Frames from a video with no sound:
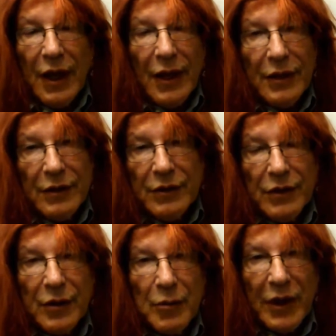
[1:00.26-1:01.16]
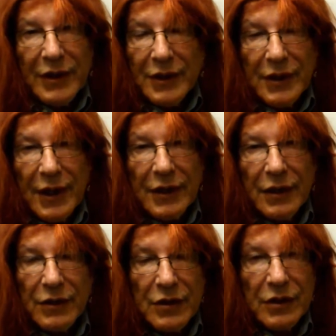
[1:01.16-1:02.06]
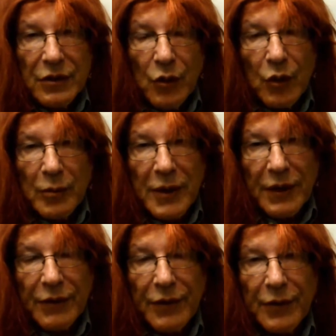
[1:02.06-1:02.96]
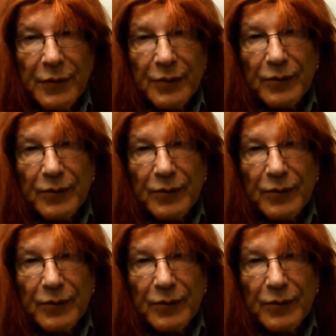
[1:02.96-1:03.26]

and thereby negating the core myth.